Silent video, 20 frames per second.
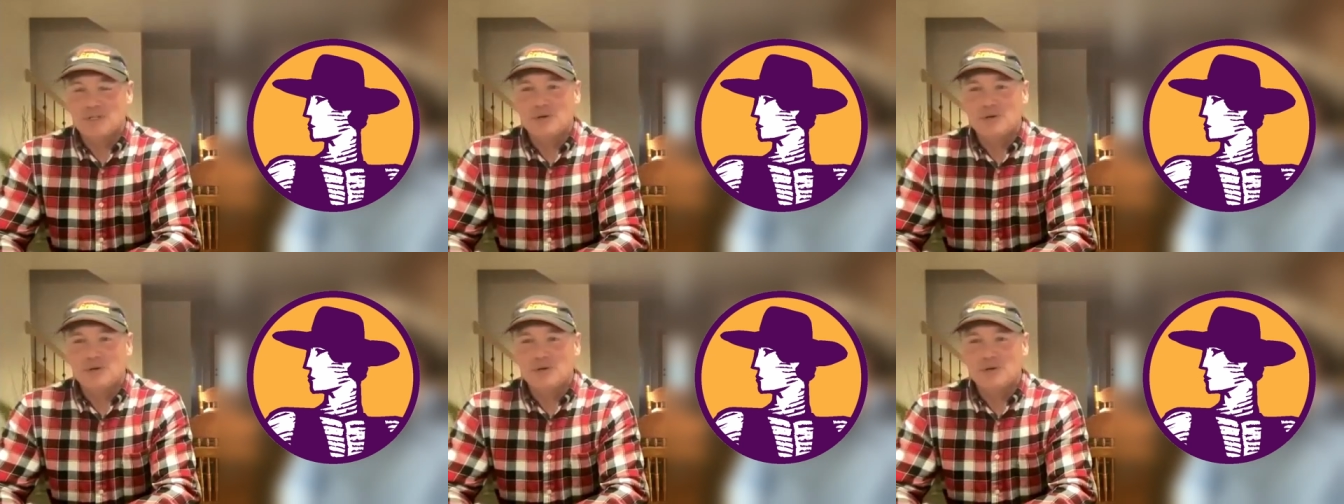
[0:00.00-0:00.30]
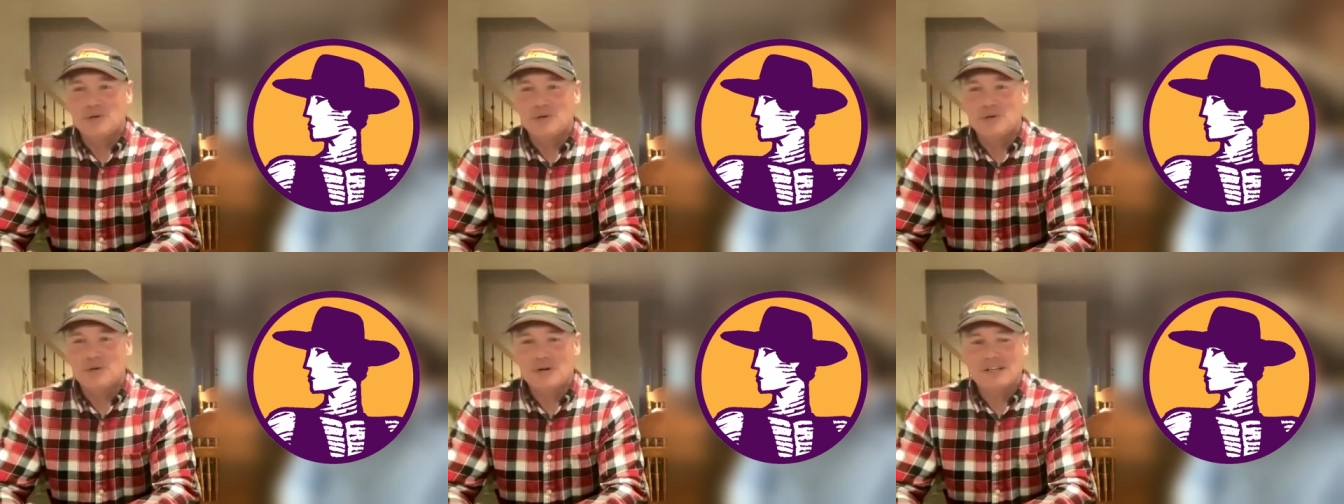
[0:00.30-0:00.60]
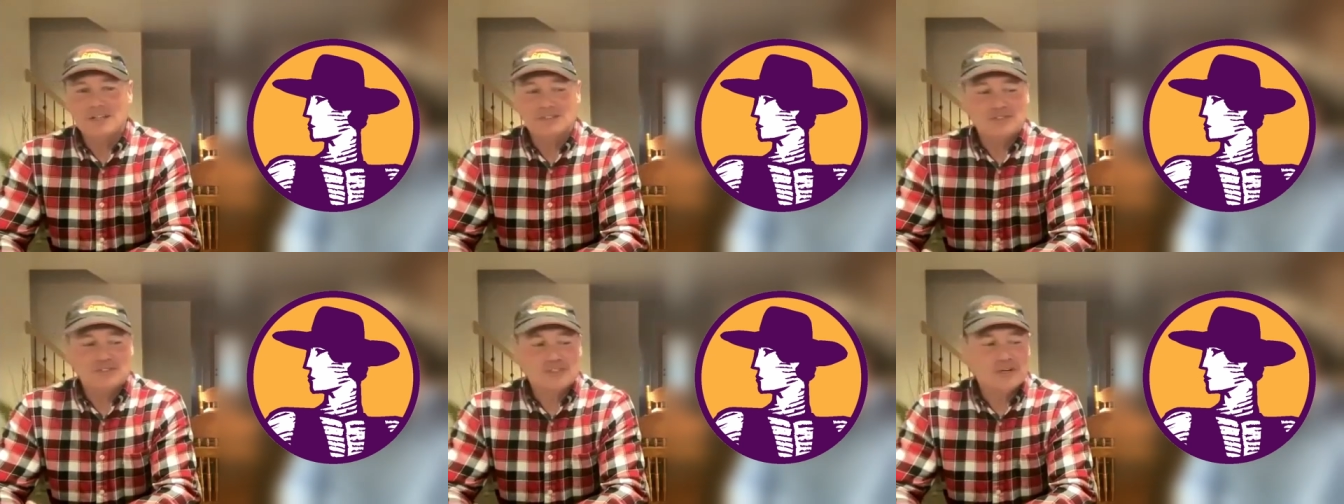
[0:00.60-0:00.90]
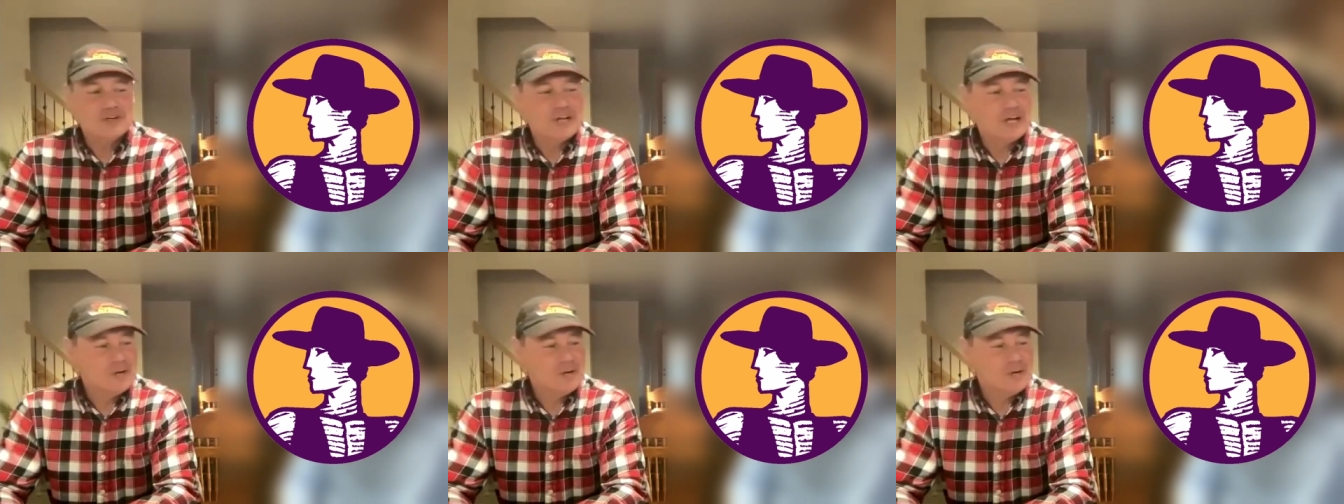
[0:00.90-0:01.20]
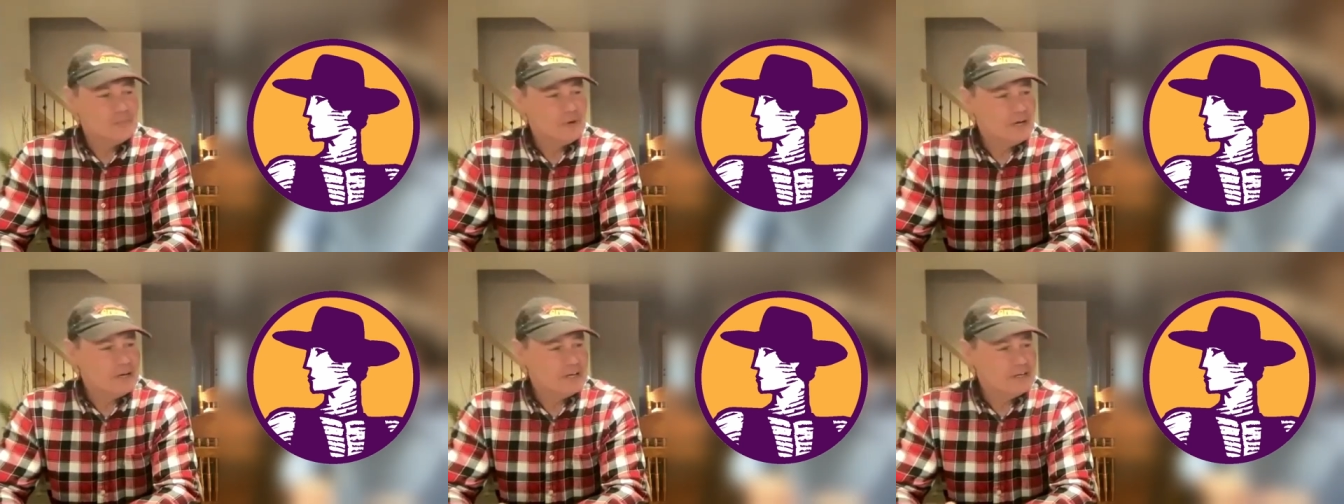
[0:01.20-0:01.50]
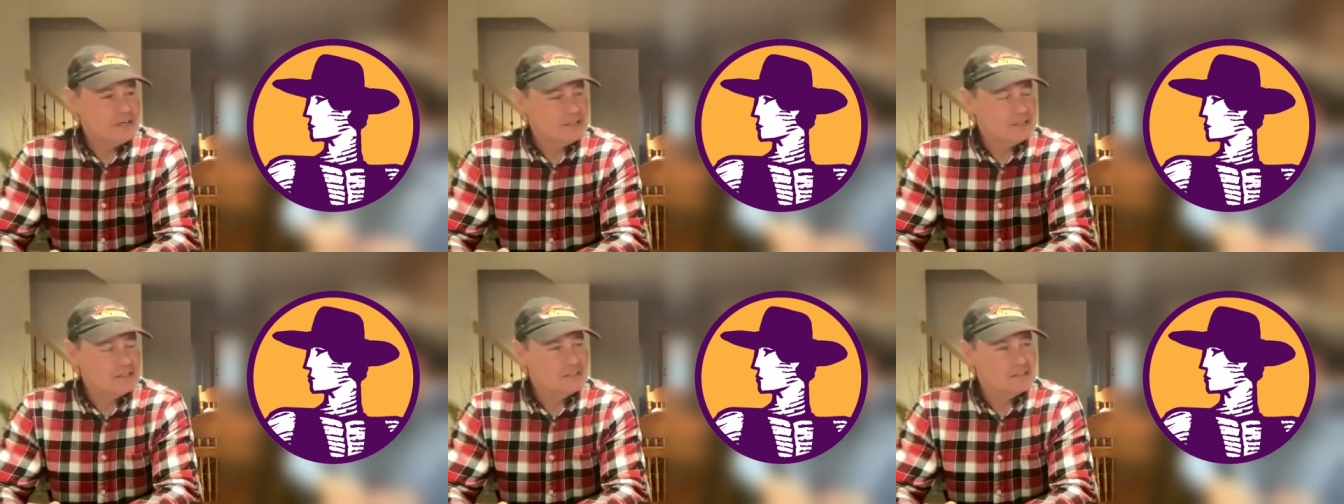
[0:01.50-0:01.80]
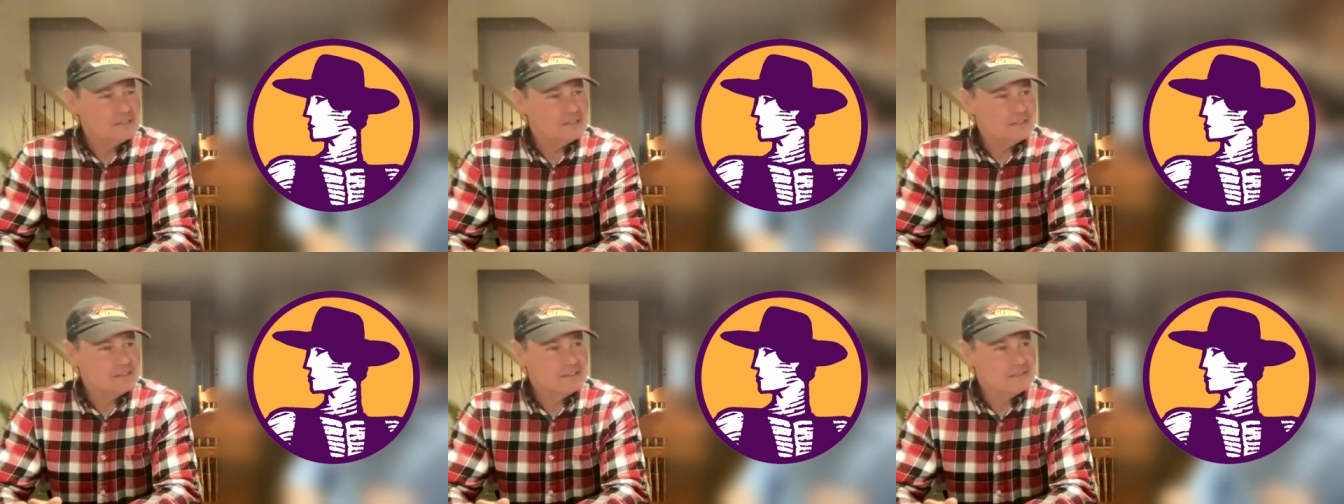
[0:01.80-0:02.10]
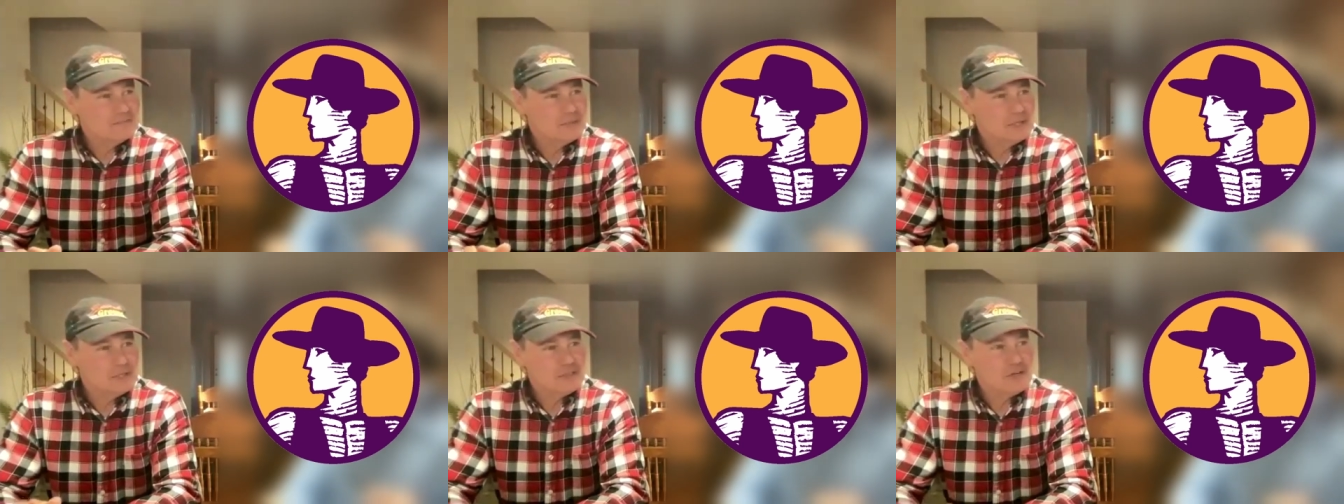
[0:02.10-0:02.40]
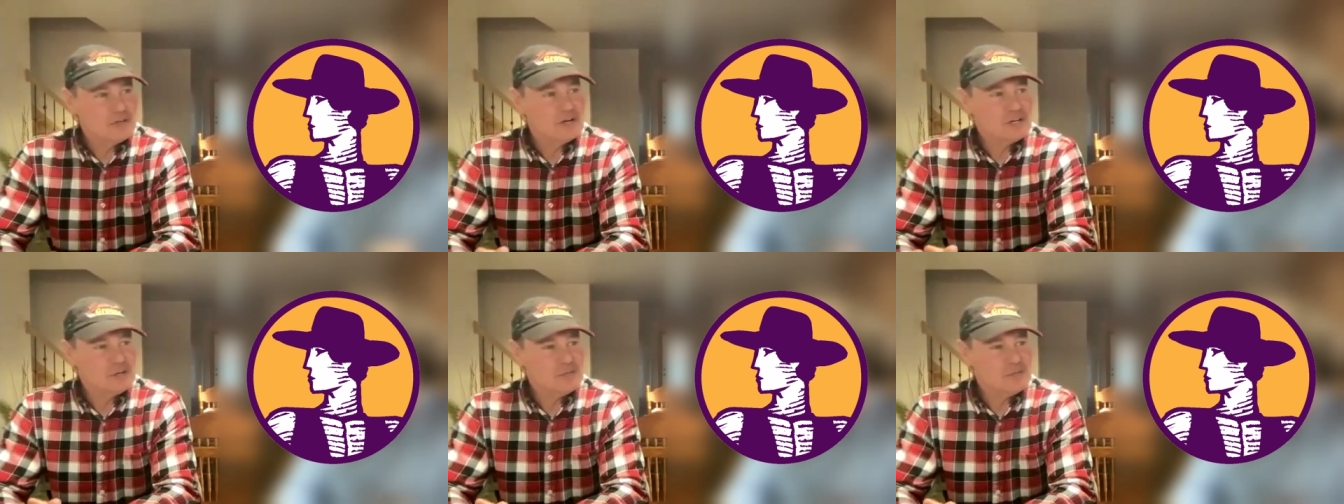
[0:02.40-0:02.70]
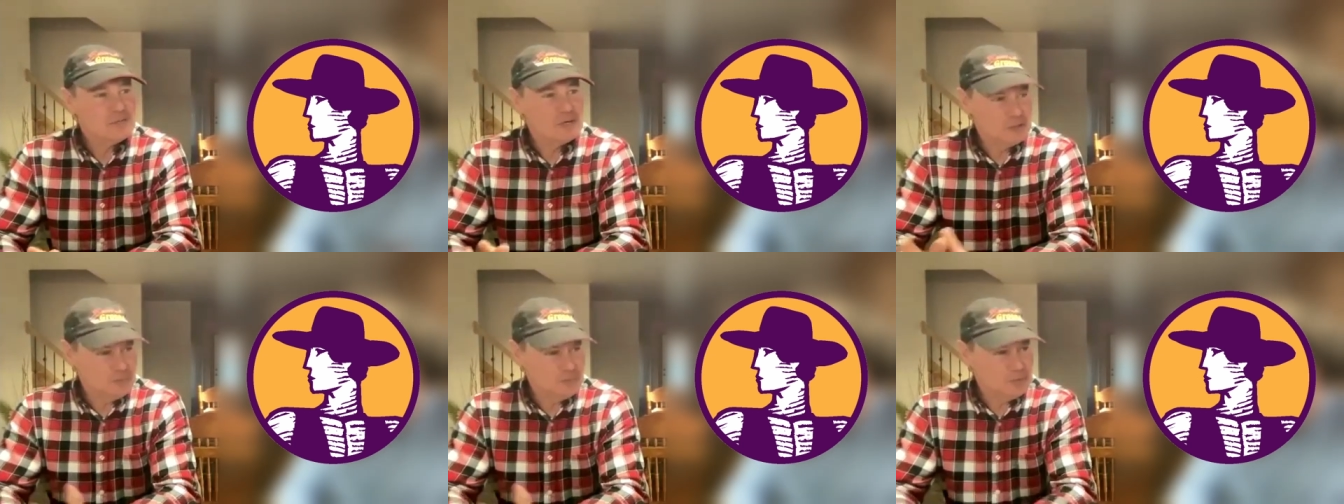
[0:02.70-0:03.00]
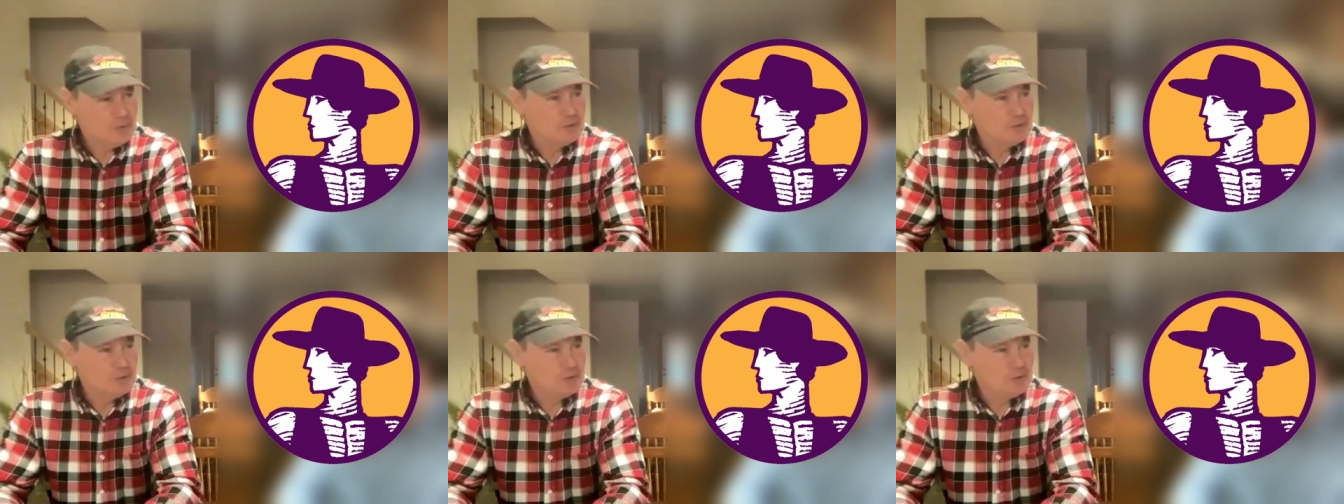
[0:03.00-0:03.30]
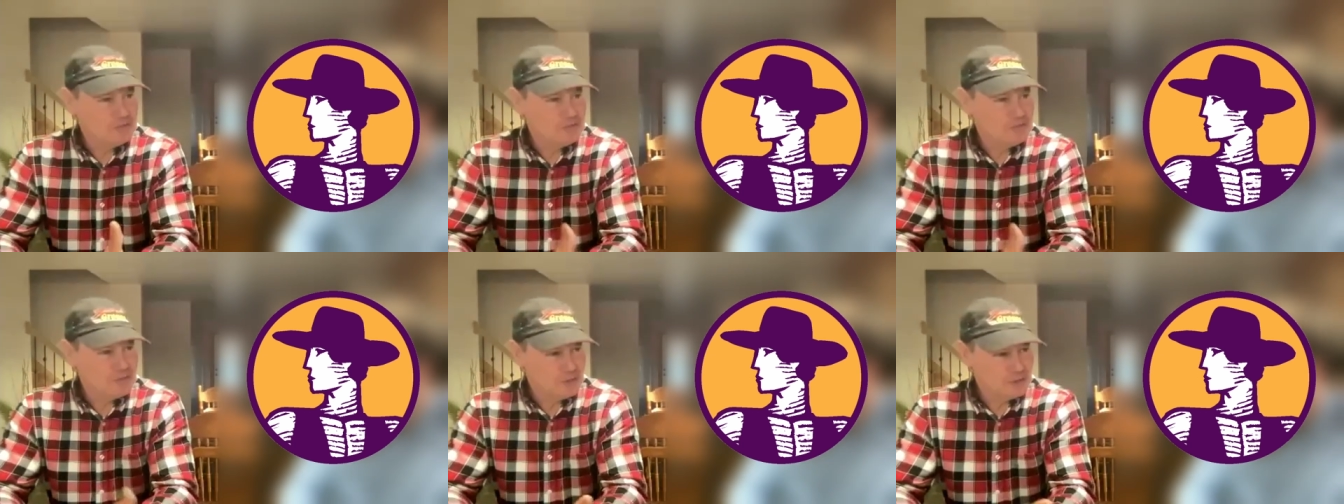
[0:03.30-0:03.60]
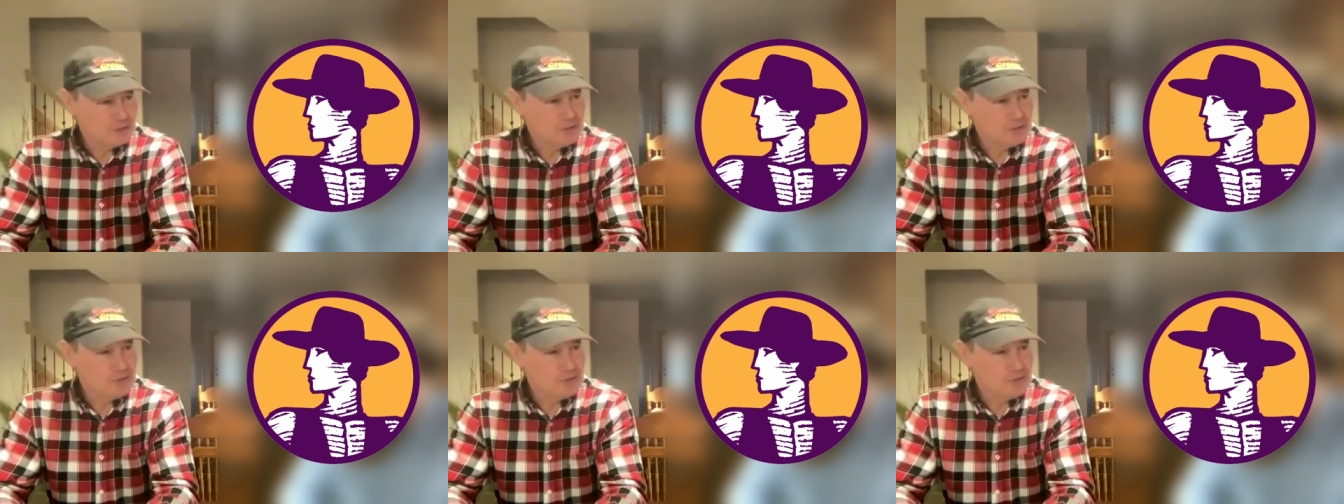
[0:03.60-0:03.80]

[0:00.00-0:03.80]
But, you know, I'd like to start out by talking about community